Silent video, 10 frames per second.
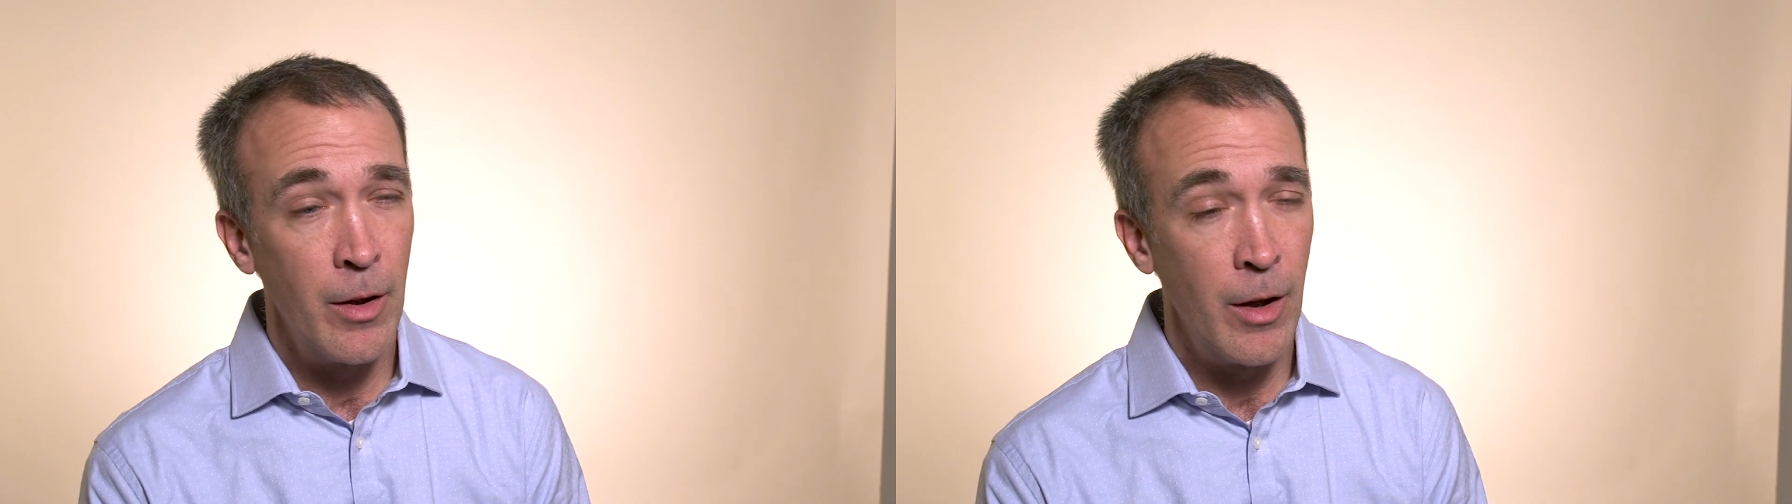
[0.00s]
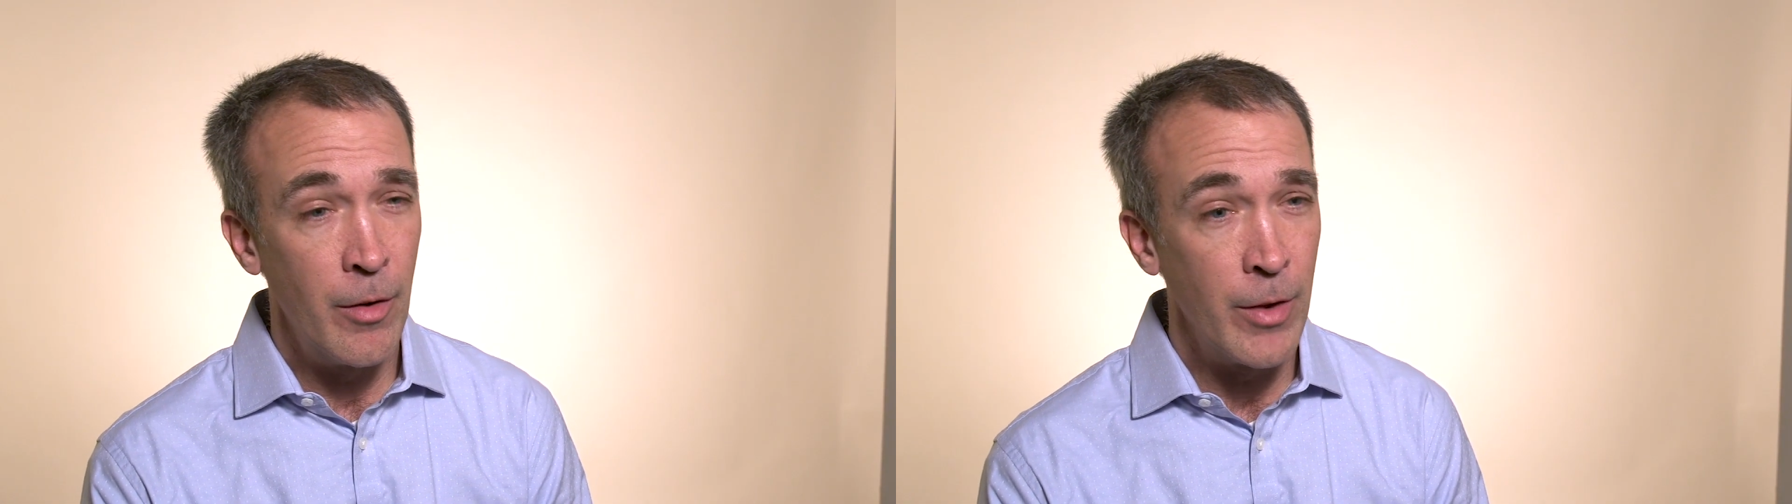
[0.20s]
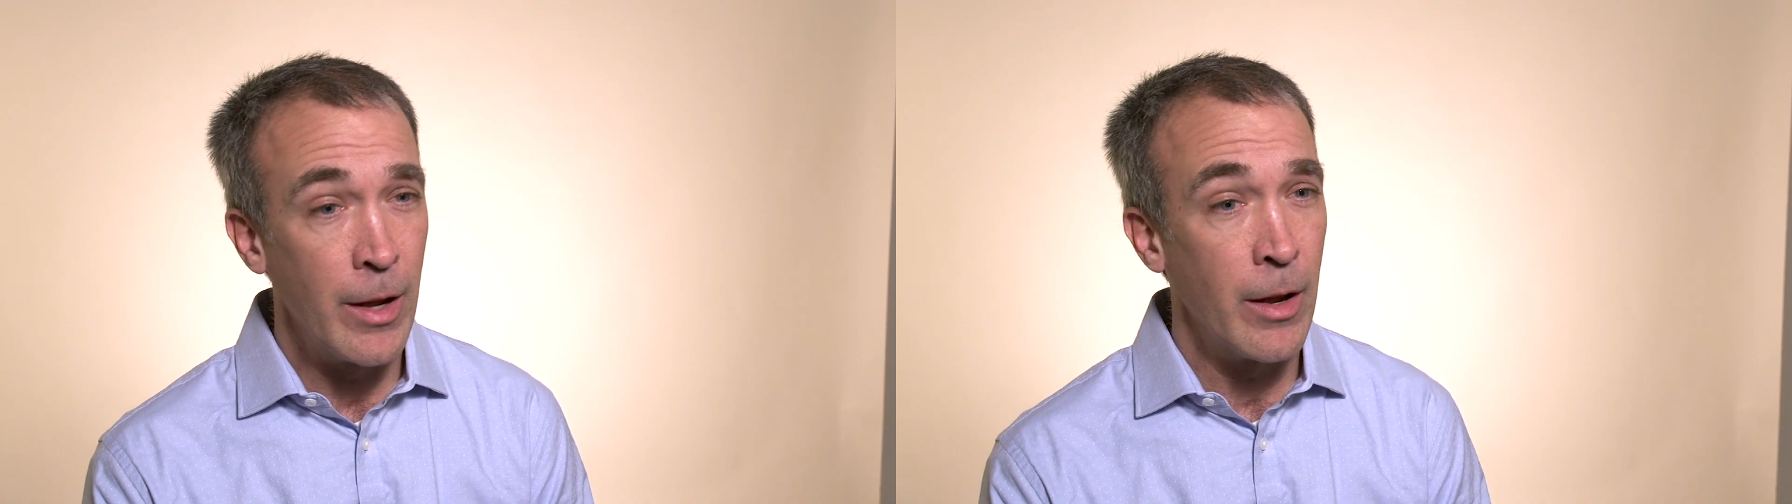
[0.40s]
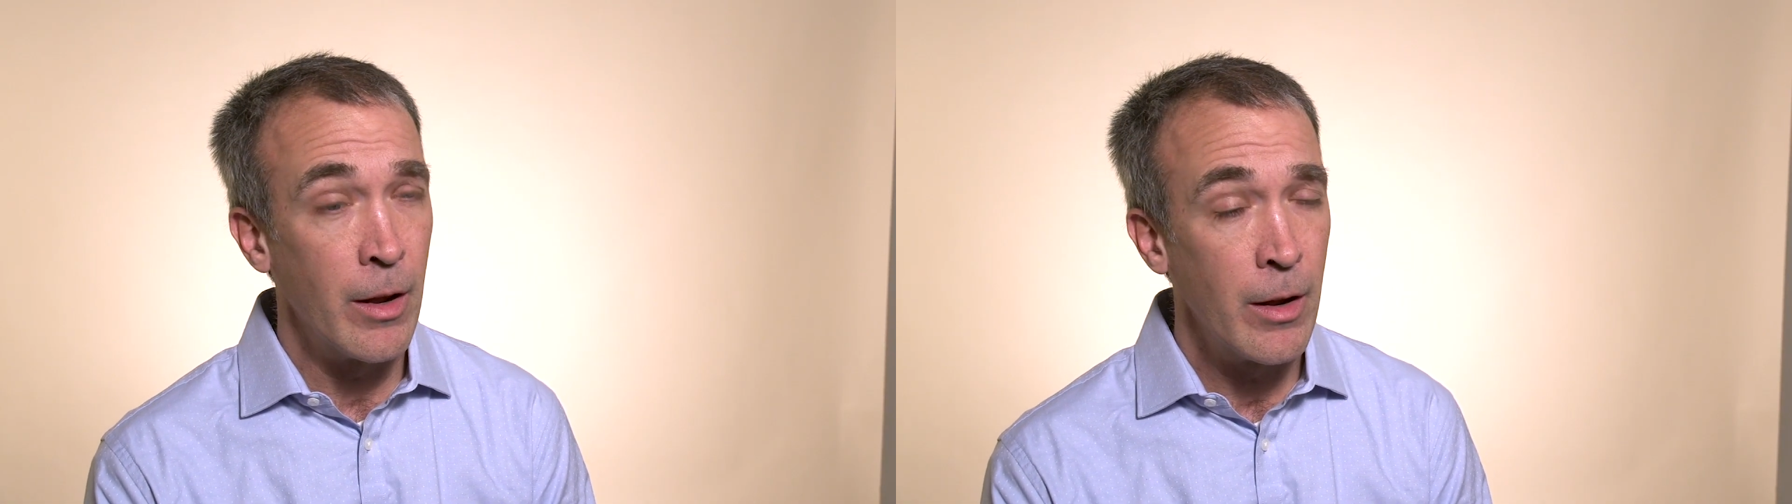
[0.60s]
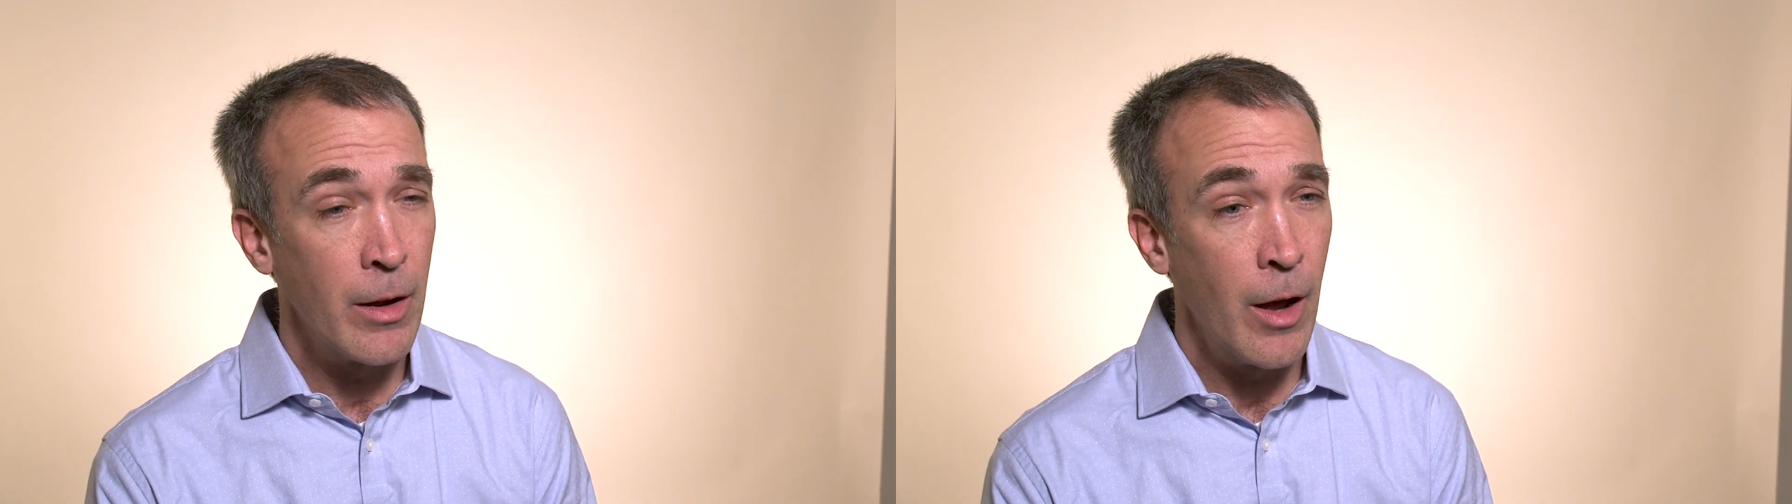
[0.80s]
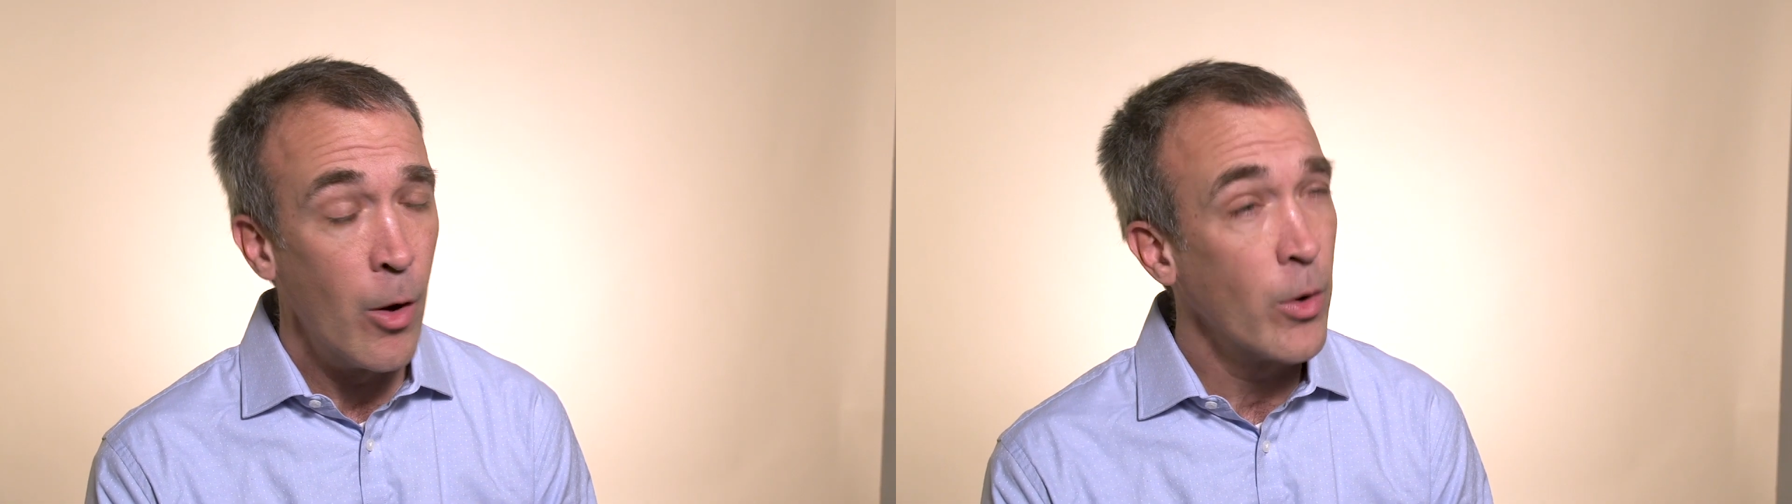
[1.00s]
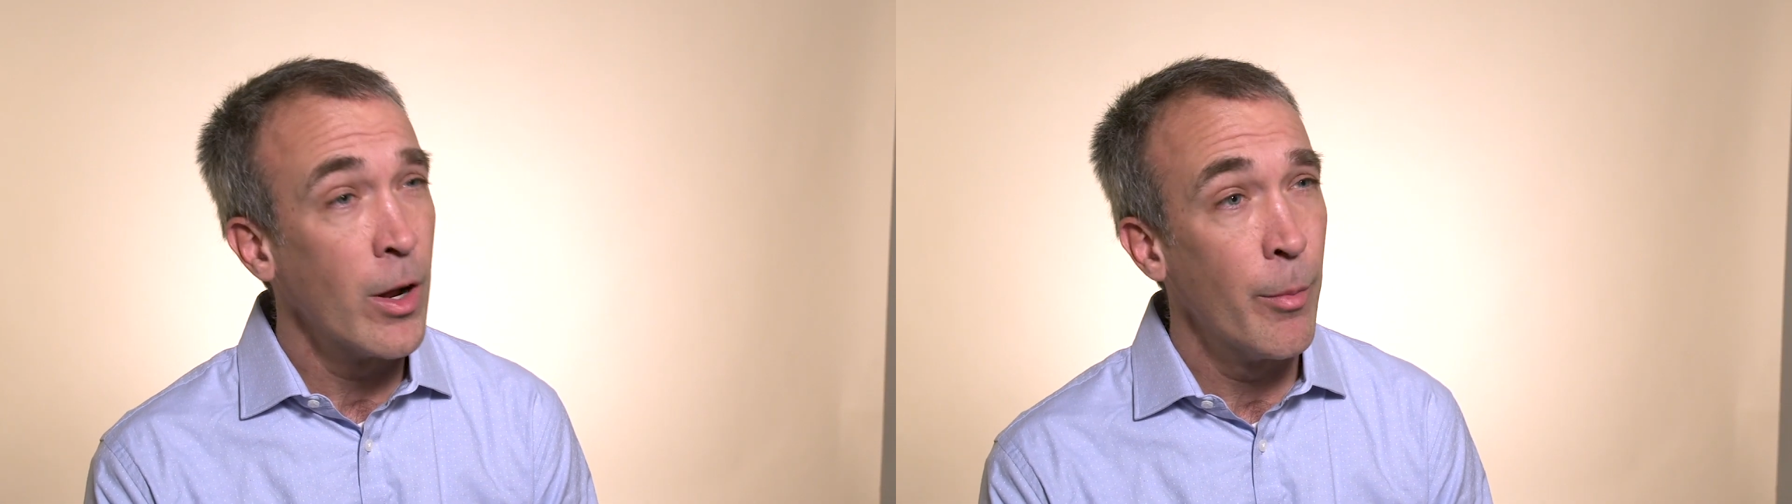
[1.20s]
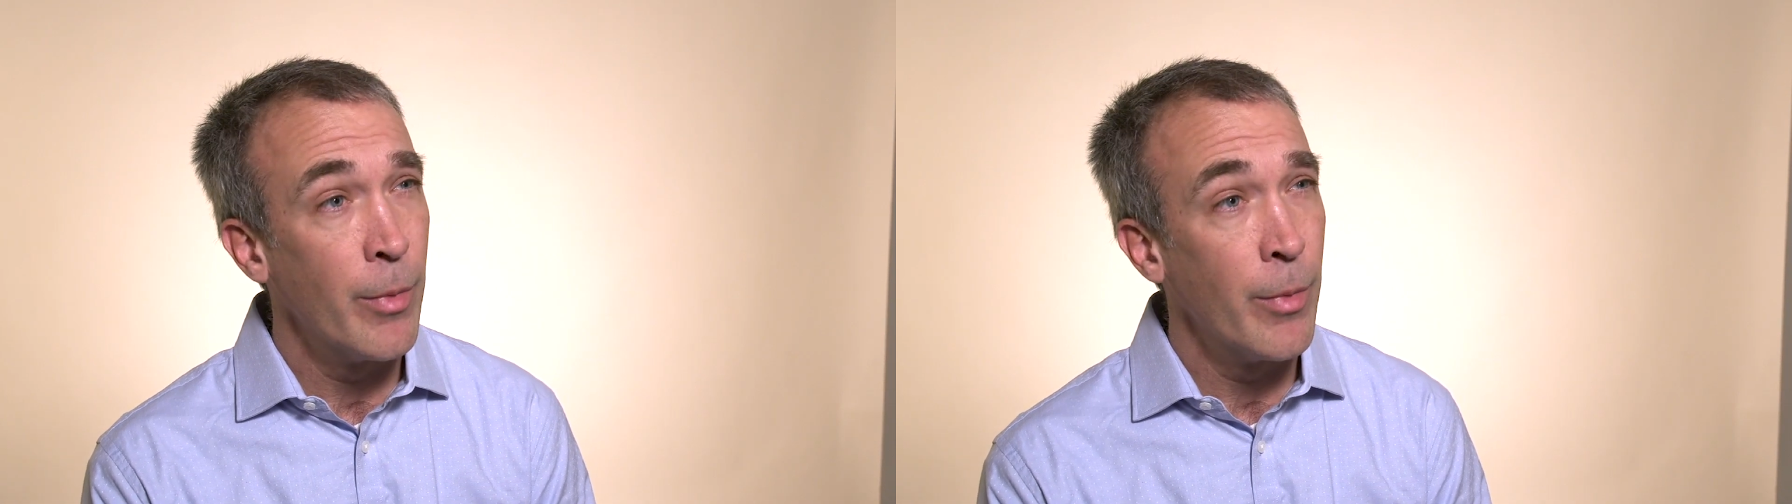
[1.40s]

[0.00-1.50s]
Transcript: of a outcome